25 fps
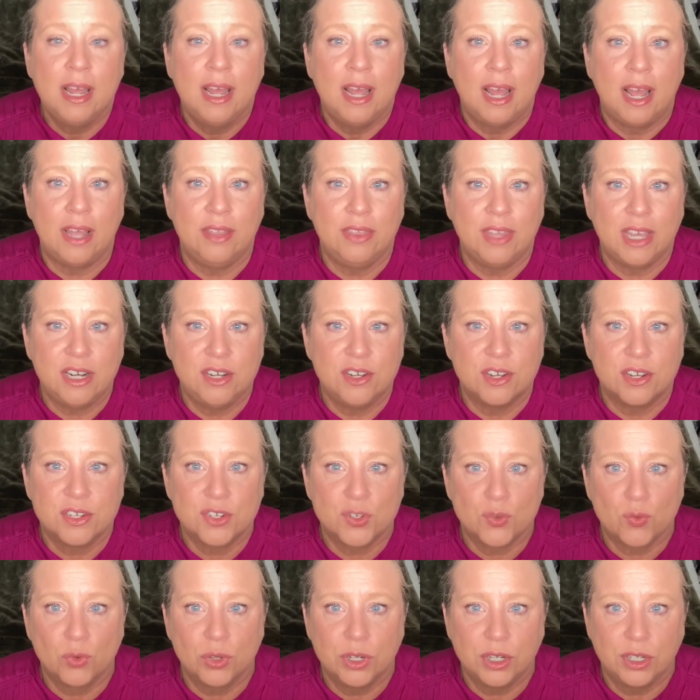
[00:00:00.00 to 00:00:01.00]
and they
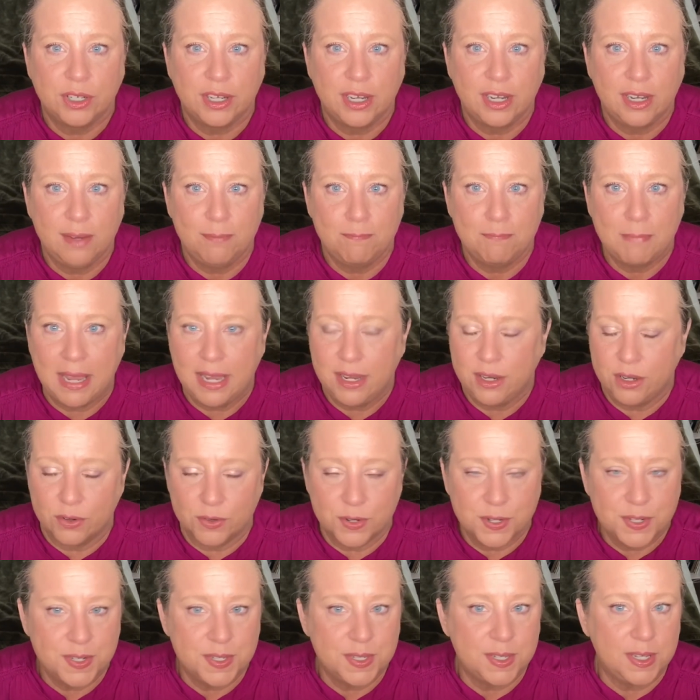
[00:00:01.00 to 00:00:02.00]
just really make your
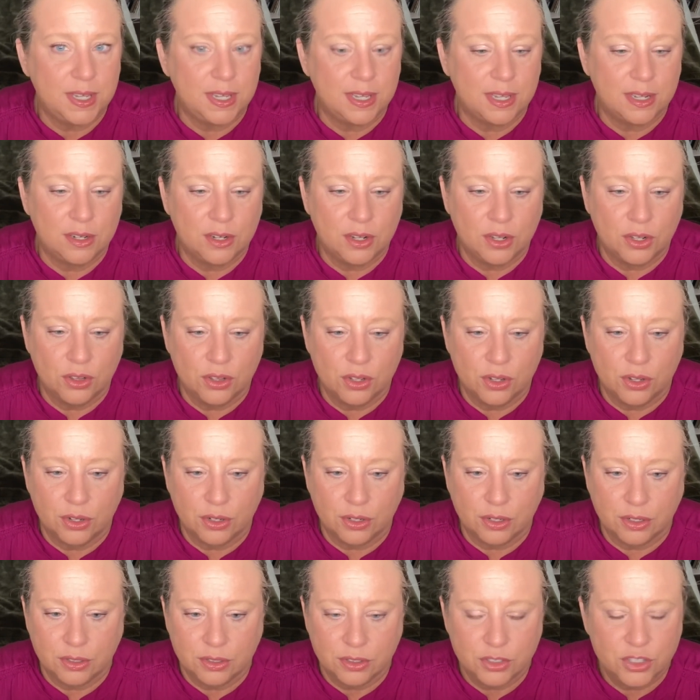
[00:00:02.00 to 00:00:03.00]
skin
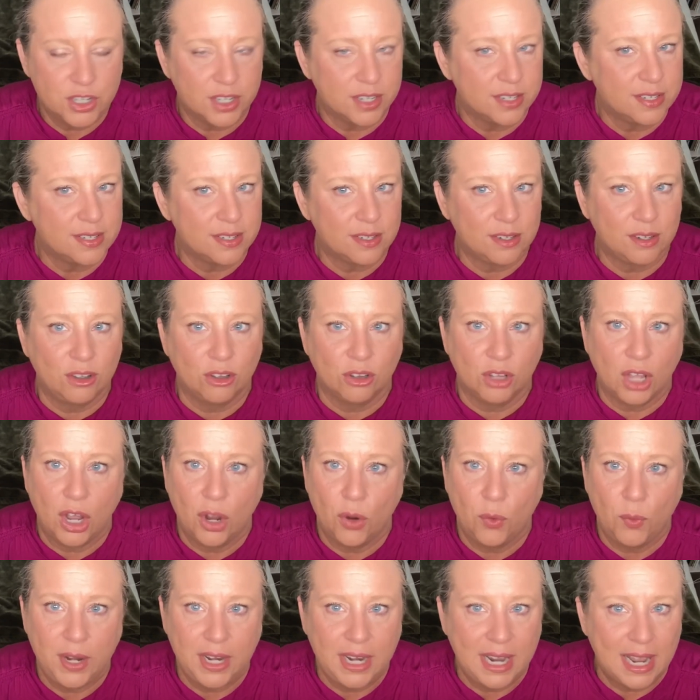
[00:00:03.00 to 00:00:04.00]
look just
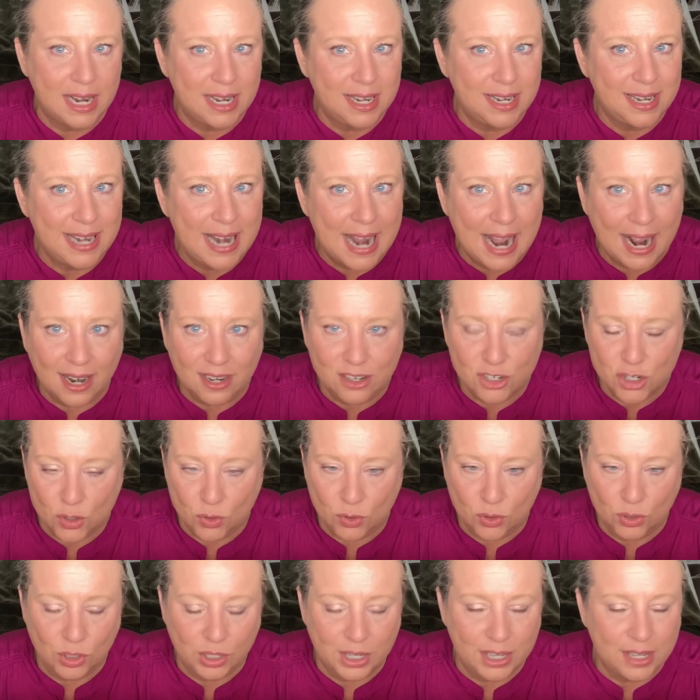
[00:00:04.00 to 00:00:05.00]
glowy and
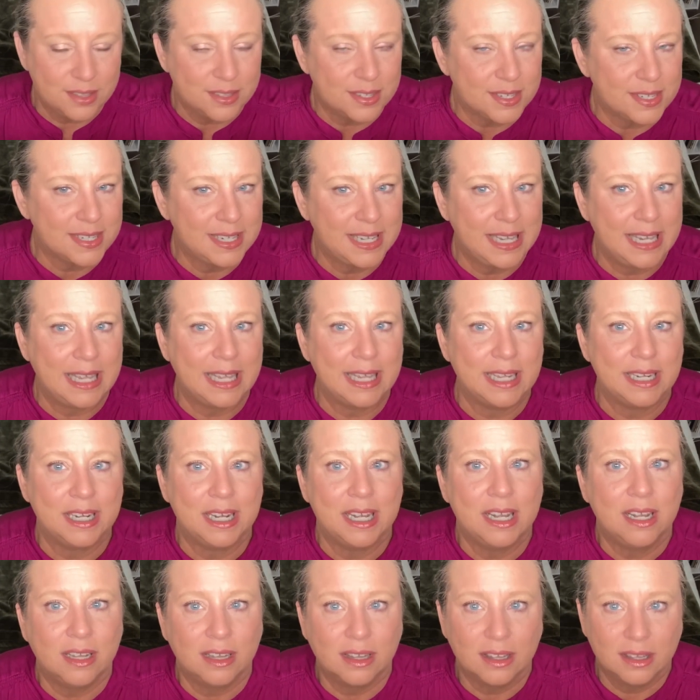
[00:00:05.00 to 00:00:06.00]
natural and
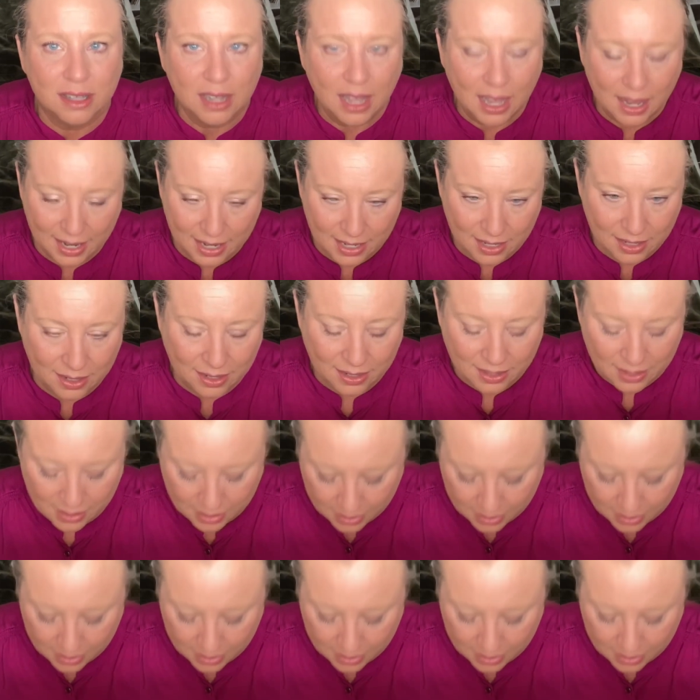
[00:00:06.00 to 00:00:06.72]
skin-like.